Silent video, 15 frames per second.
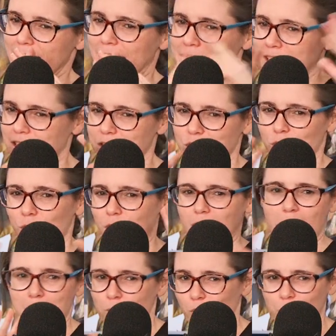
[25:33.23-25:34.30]
I need to know a
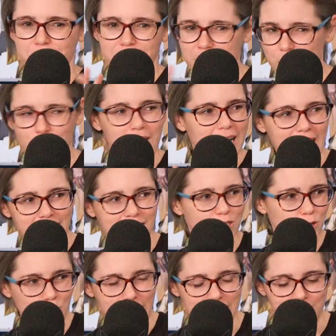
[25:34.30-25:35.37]
lot more to figure out how to
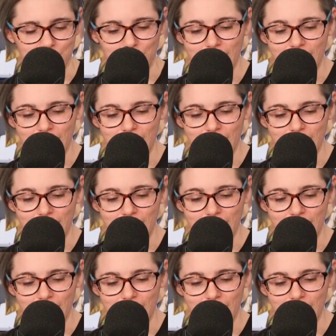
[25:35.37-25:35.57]
direct you.